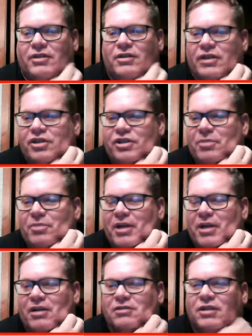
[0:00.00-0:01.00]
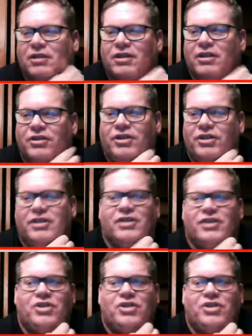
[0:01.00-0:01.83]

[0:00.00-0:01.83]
Ishabel, she says she